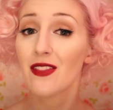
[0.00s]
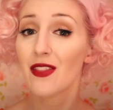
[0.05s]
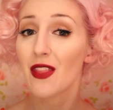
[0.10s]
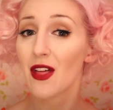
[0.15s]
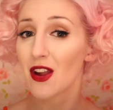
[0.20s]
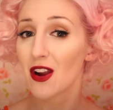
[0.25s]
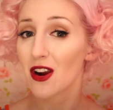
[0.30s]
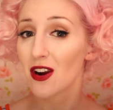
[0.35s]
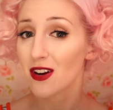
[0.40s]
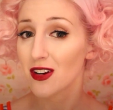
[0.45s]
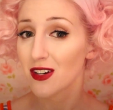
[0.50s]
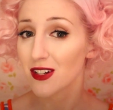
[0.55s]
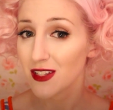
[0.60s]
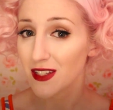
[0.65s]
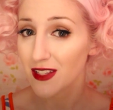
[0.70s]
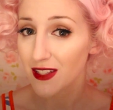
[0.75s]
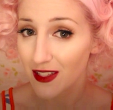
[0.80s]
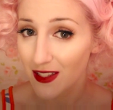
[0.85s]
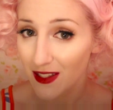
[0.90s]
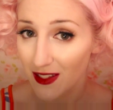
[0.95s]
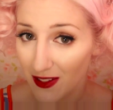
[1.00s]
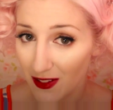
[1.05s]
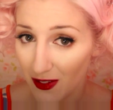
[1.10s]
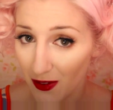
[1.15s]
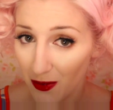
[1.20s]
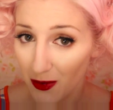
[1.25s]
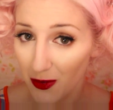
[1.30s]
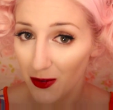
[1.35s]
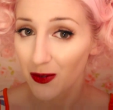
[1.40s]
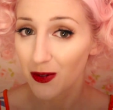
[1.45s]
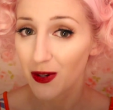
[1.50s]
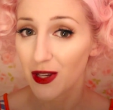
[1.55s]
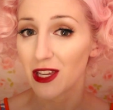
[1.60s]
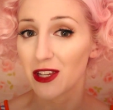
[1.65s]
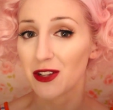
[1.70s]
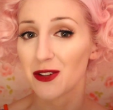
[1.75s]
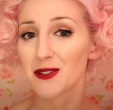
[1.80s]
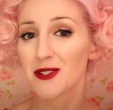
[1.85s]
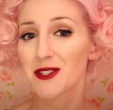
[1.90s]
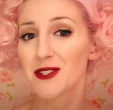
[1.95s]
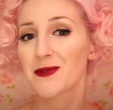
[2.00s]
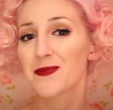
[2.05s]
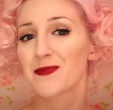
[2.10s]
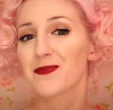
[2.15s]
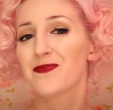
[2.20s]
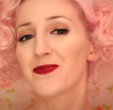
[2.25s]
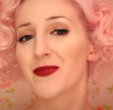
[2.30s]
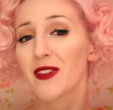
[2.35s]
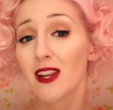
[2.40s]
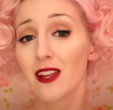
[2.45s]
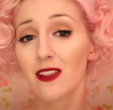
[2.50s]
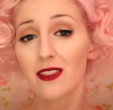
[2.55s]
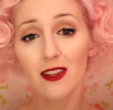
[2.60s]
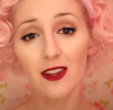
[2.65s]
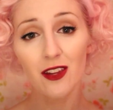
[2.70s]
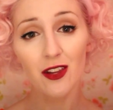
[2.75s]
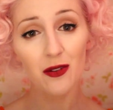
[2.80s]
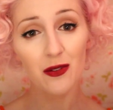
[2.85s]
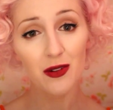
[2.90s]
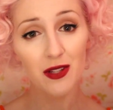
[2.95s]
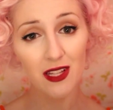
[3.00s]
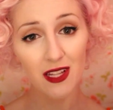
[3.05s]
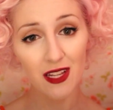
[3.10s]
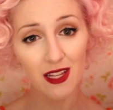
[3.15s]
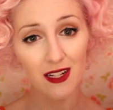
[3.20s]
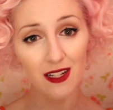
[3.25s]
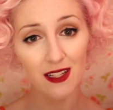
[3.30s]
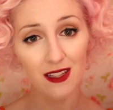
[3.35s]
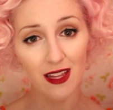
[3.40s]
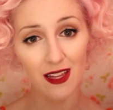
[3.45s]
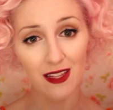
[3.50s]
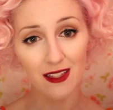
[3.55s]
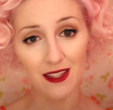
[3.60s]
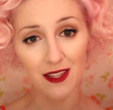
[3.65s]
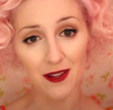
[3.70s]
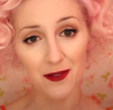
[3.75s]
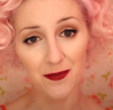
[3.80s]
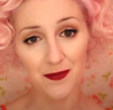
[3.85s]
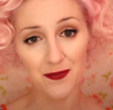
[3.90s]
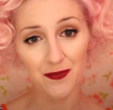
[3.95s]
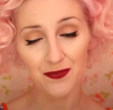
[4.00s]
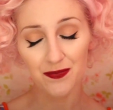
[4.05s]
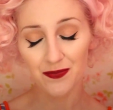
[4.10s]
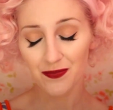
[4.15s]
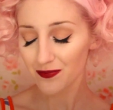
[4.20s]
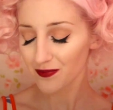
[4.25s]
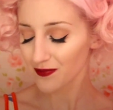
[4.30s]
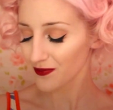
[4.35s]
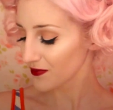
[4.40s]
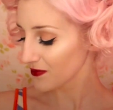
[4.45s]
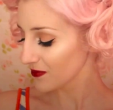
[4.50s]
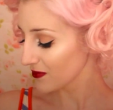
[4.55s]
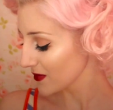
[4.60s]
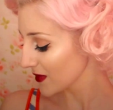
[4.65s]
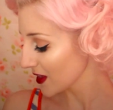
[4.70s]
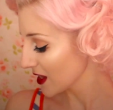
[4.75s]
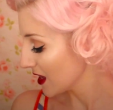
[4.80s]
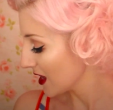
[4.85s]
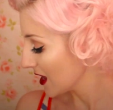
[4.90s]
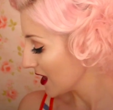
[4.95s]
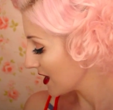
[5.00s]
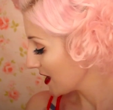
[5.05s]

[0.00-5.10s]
They are so cute, and I think you're really going to like them.